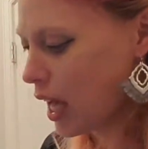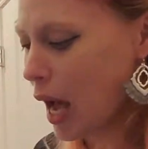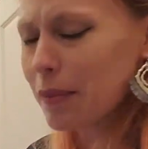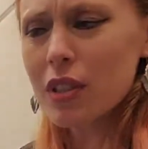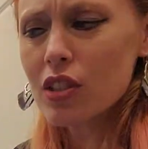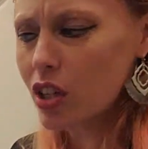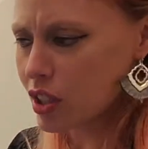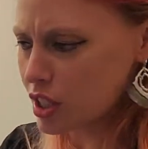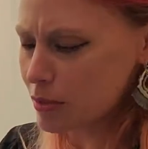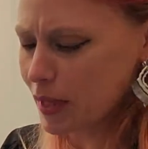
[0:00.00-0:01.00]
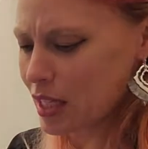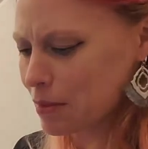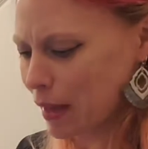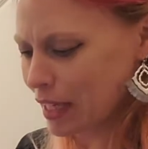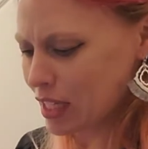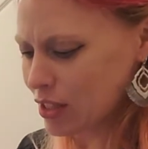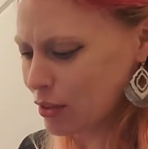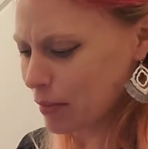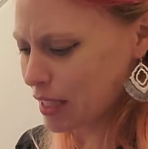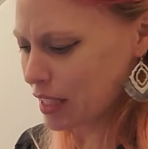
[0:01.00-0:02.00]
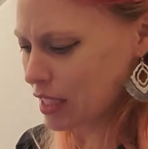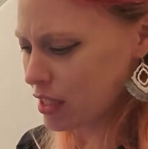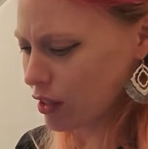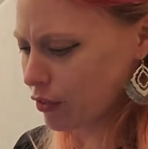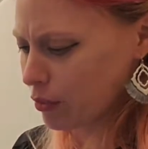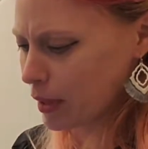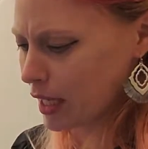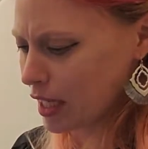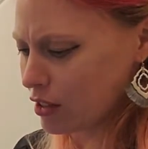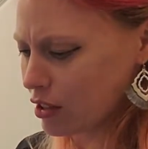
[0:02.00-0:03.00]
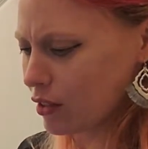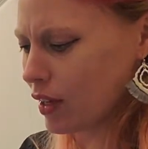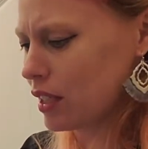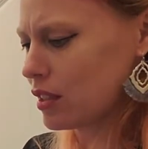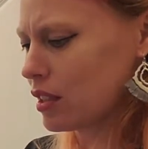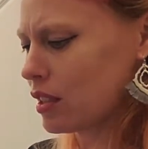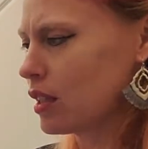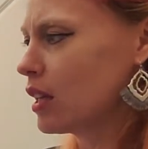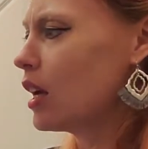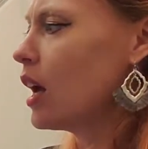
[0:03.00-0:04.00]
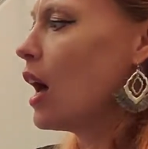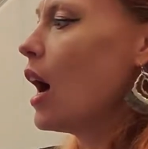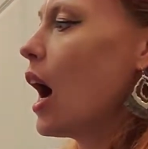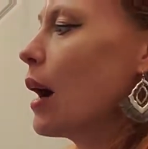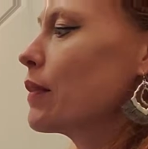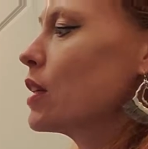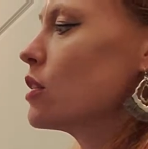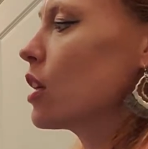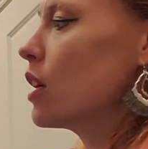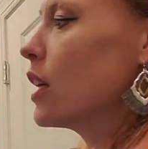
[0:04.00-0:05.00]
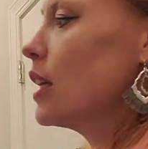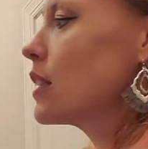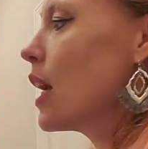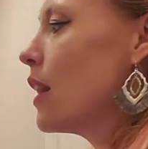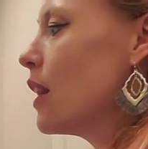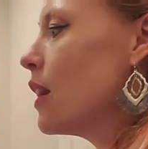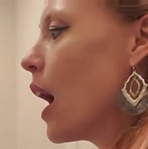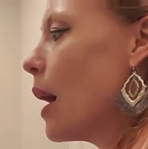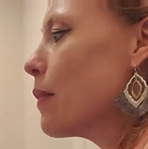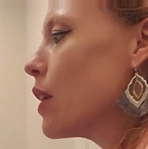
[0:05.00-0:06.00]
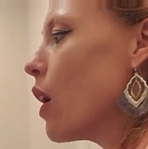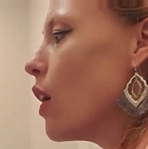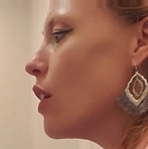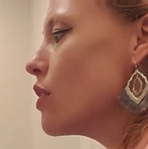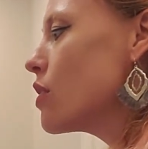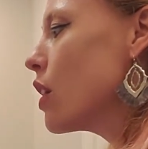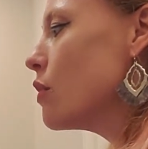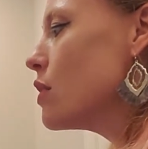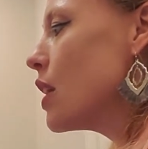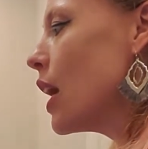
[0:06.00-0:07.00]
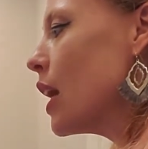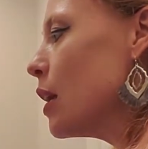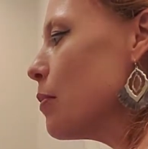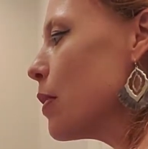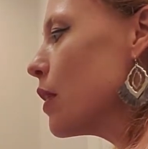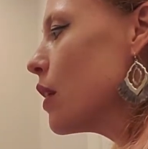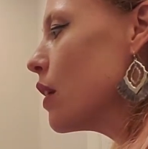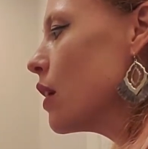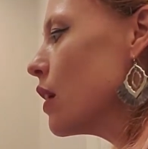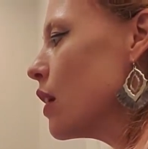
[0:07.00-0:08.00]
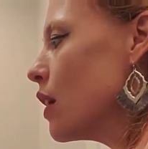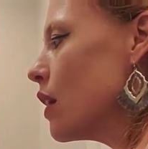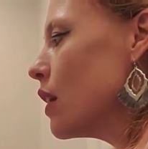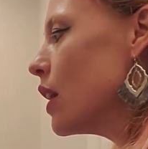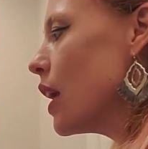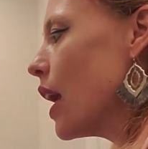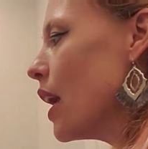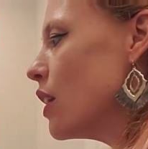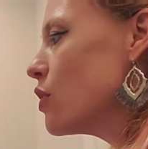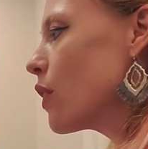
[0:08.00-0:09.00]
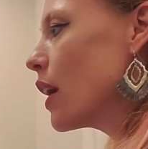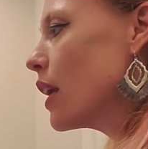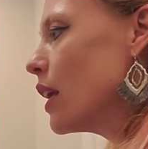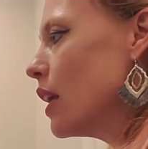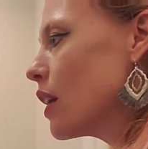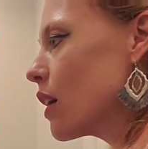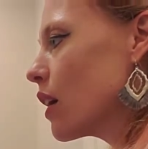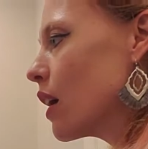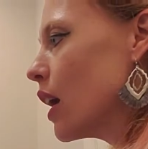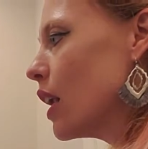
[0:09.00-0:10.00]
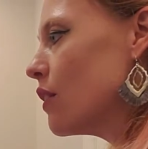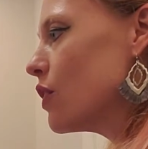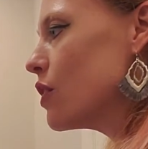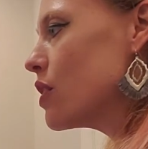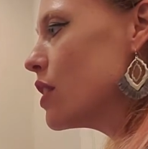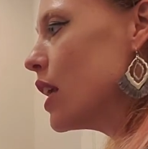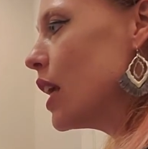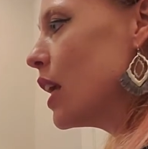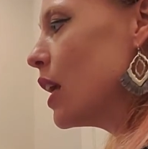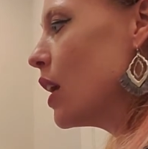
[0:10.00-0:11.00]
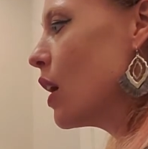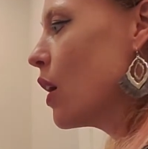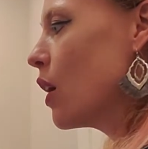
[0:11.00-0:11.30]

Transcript: I'm going to turn it just because my easel makes it easier for me to get to it. I'm going to turn it, and then I'm going to also tape the edge right here. And if you see,